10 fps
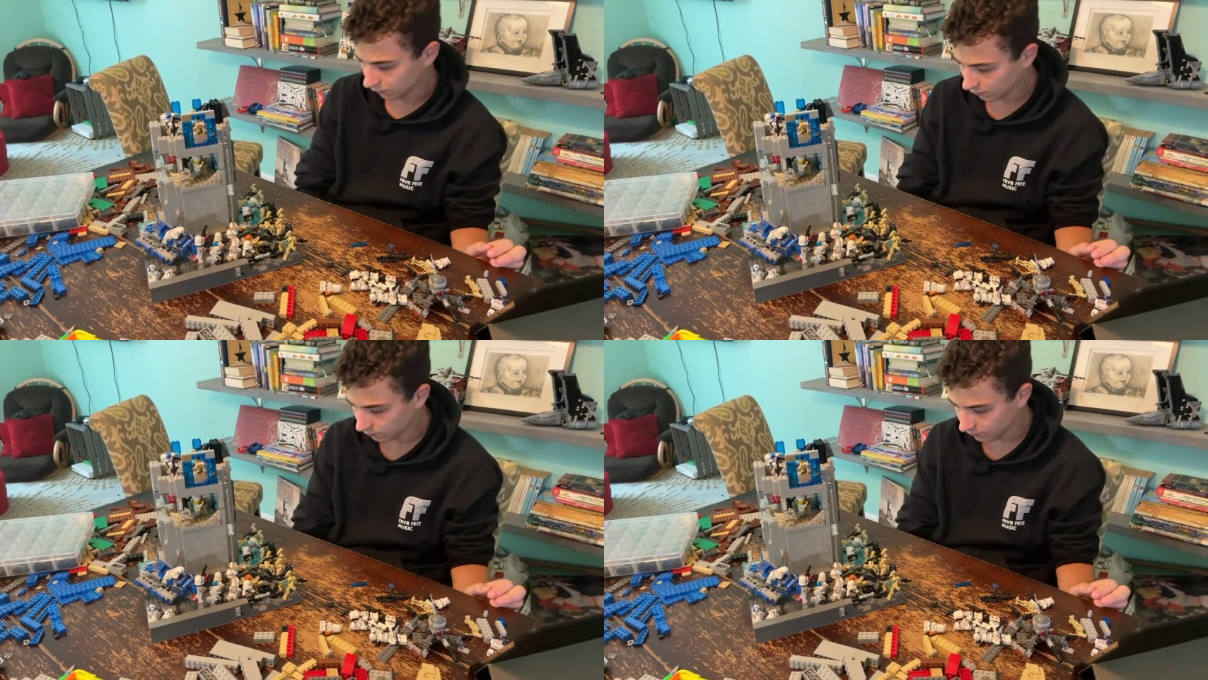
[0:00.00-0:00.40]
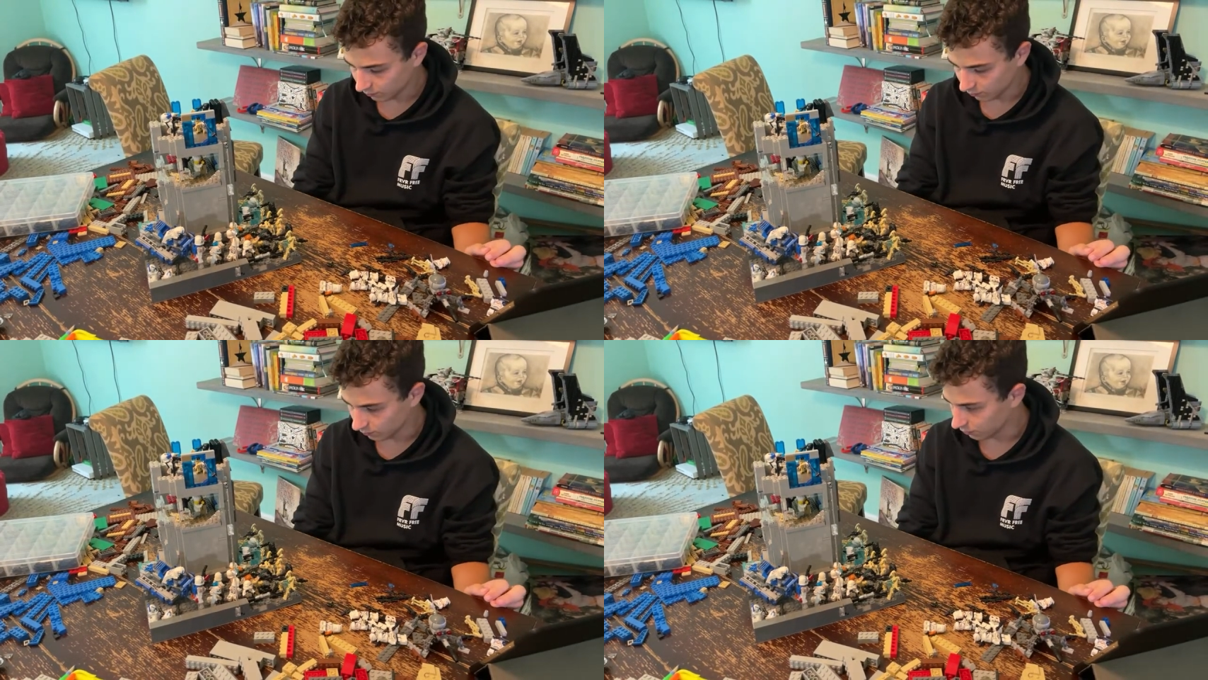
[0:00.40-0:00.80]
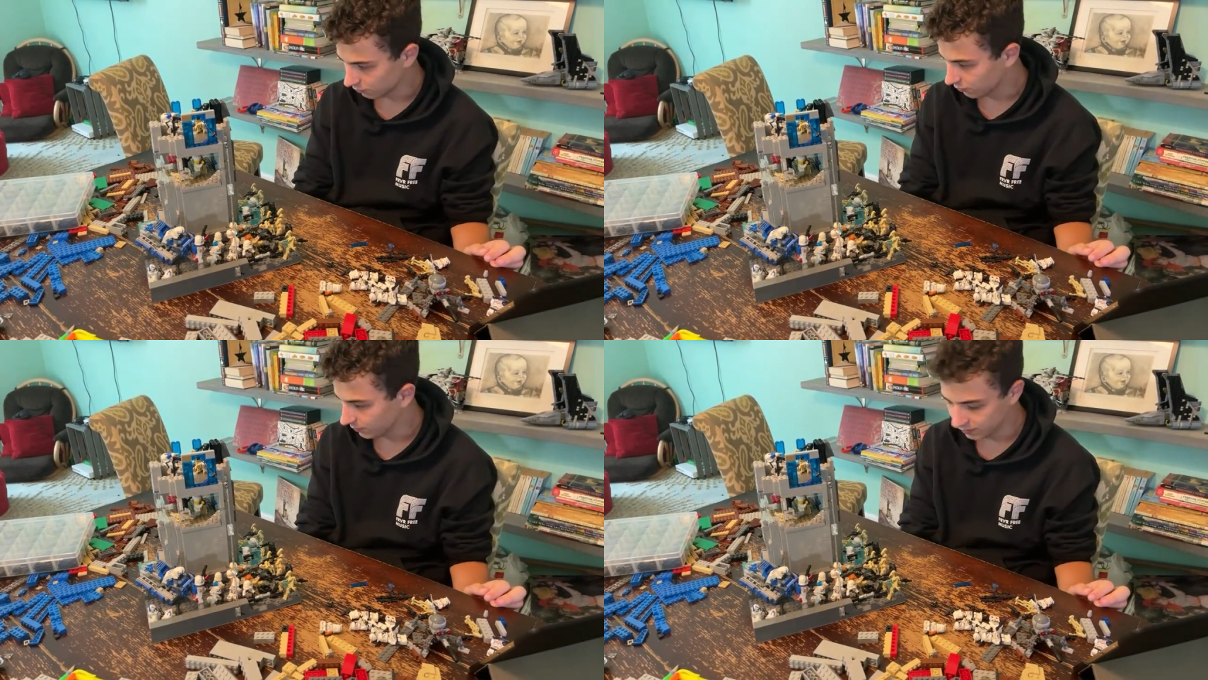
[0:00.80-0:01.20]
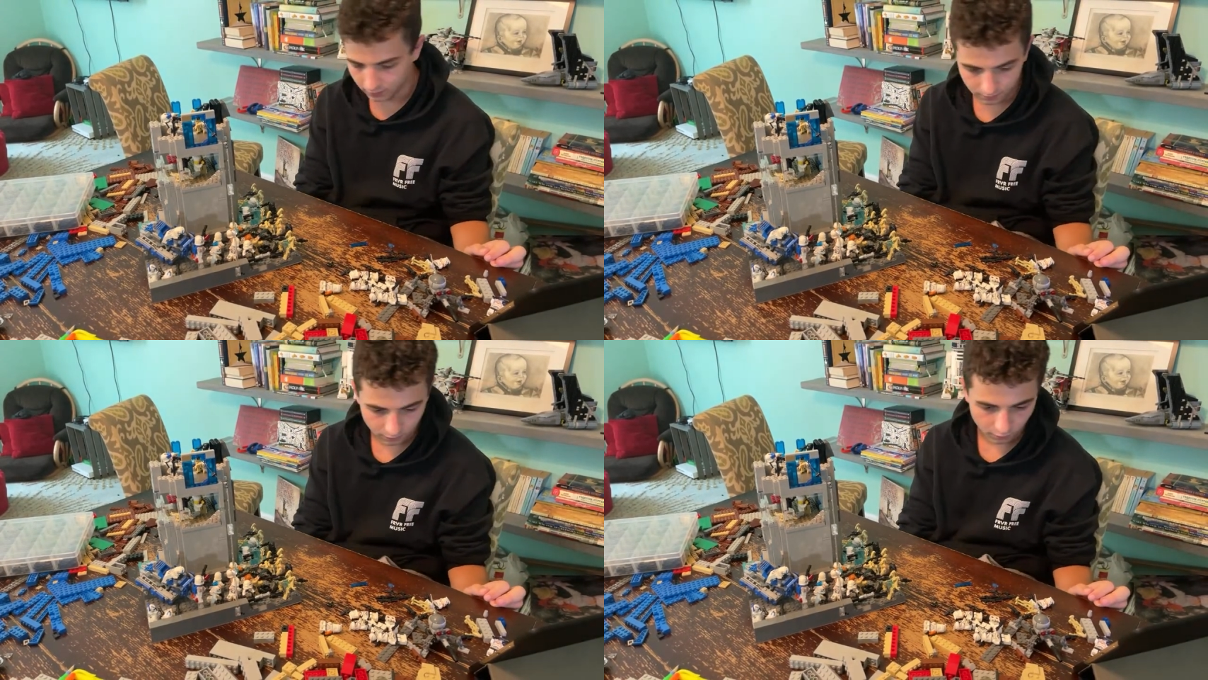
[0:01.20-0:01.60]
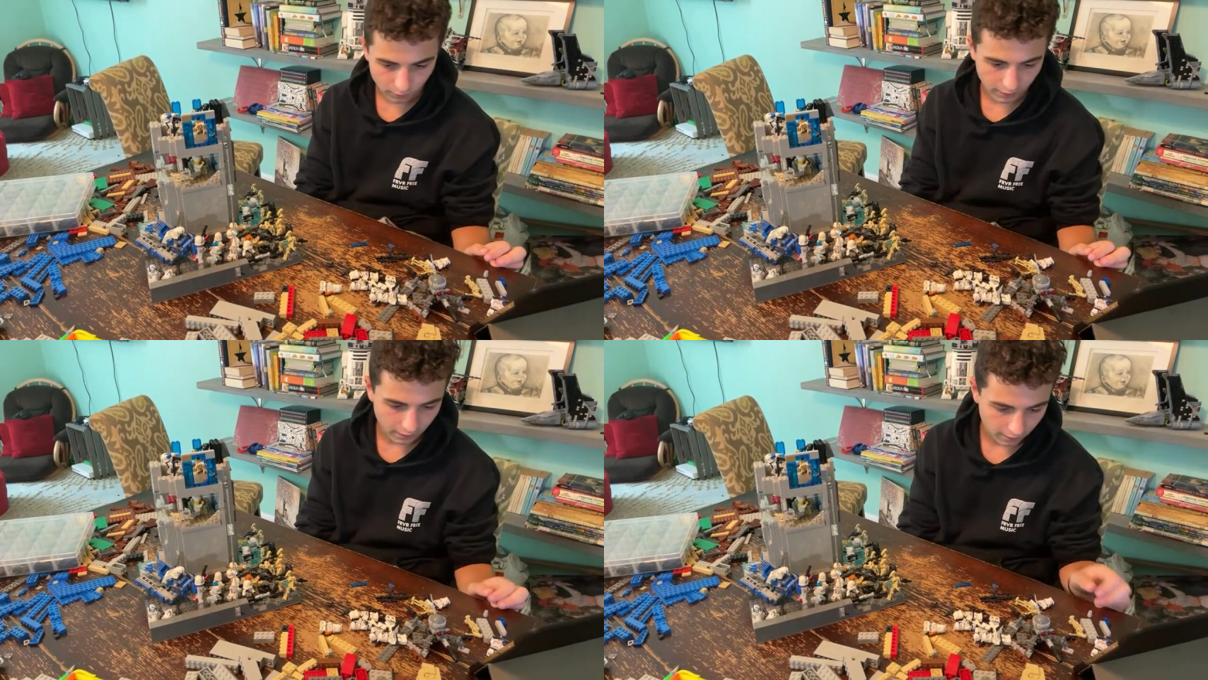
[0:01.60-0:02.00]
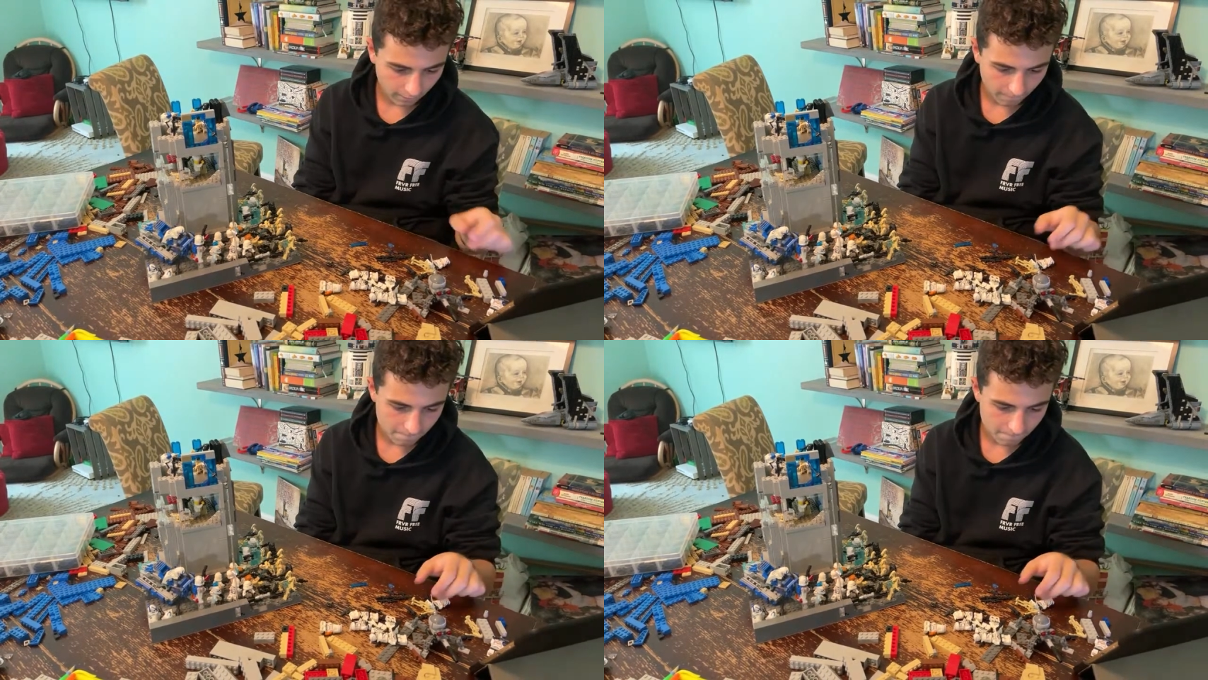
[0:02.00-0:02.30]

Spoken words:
always more work to be done, but where?